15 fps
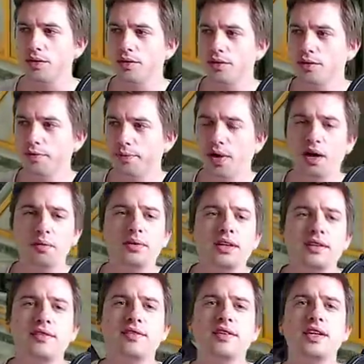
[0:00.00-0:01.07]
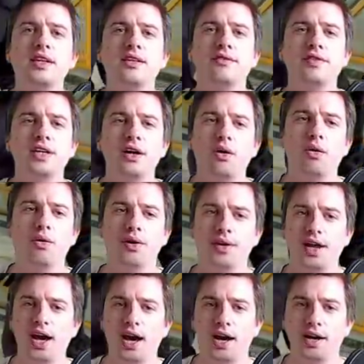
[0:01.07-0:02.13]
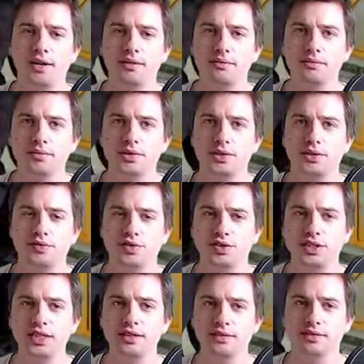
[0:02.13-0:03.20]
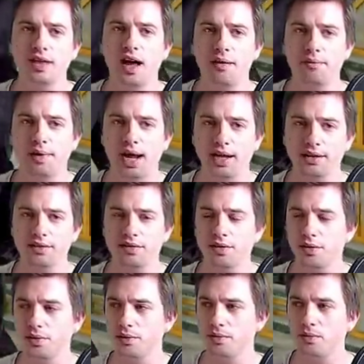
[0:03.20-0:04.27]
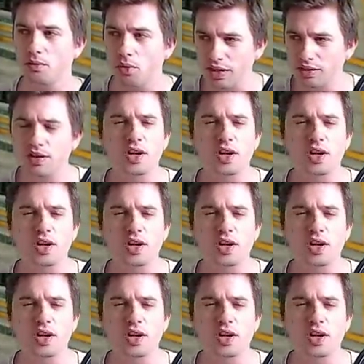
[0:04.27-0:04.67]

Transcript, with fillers: you've probably seen the Aura, you've seen downback too. What an